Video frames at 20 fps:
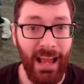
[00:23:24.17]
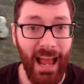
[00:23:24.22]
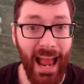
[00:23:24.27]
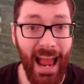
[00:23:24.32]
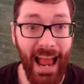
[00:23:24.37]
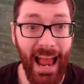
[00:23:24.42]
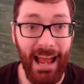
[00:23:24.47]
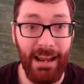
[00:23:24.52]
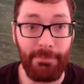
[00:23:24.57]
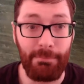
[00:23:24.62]

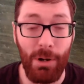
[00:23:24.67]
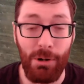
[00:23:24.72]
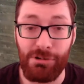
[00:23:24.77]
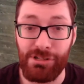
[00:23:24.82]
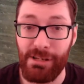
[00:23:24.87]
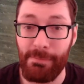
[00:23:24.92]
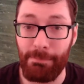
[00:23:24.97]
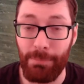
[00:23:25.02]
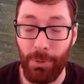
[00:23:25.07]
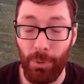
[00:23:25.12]
and
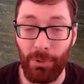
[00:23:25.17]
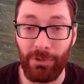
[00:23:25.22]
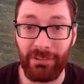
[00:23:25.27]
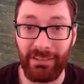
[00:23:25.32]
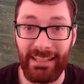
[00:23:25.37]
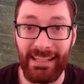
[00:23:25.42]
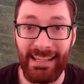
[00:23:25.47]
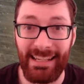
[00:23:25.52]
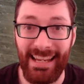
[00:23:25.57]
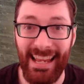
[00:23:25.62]
most
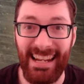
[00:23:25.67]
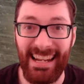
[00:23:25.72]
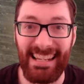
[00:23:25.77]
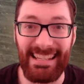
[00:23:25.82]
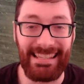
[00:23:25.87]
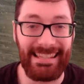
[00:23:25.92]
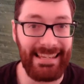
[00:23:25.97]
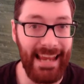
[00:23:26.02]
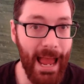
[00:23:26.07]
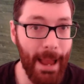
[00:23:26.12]
importantly, can
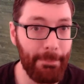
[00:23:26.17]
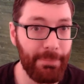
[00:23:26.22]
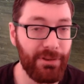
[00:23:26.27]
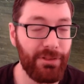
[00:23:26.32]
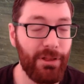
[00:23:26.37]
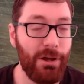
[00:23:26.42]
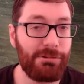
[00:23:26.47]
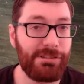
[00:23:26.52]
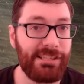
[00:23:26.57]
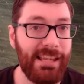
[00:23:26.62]

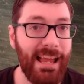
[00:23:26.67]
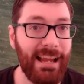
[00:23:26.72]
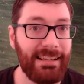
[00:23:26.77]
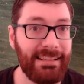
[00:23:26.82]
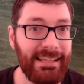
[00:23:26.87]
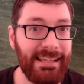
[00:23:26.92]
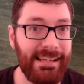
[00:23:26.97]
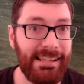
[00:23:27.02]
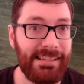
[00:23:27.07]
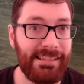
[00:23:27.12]
adapt those
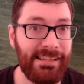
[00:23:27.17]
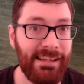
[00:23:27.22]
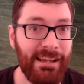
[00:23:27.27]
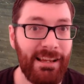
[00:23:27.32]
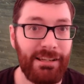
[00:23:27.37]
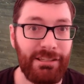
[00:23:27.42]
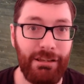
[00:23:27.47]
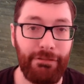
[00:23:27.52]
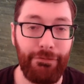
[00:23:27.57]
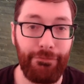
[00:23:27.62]
techniques
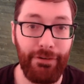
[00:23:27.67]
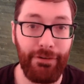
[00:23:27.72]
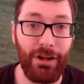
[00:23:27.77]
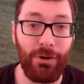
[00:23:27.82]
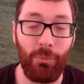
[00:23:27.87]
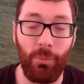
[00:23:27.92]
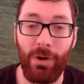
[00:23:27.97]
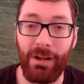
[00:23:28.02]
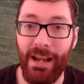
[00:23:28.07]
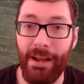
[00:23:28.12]
to
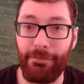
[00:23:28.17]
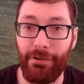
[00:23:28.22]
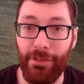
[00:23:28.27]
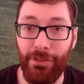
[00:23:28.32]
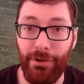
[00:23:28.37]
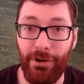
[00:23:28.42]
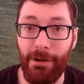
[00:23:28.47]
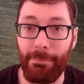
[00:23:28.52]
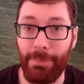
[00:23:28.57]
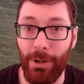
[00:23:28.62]
fit whatever
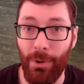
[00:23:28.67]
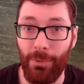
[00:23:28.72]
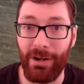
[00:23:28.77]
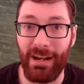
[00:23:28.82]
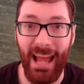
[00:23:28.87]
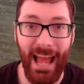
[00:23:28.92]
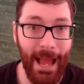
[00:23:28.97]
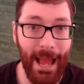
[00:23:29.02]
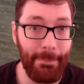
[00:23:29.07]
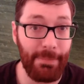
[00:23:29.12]
their
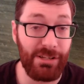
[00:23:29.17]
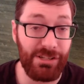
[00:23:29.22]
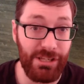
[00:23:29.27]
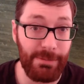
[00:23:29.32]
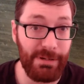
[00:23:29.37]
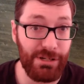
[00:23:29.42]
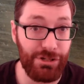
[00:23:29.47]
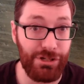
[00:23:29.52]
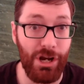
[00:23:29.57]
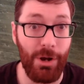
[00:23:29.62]
opponent happens
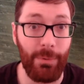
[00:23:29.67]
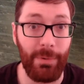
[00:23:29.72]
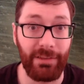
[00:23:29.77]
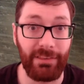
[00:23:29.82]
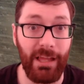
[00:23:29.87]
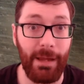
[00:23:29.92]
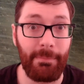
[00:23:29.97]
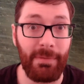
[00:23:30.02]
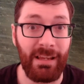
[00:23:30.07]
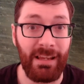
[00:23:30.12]
to be
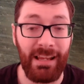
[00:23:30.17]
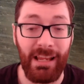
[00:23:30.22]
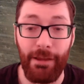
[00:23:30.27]
showing them.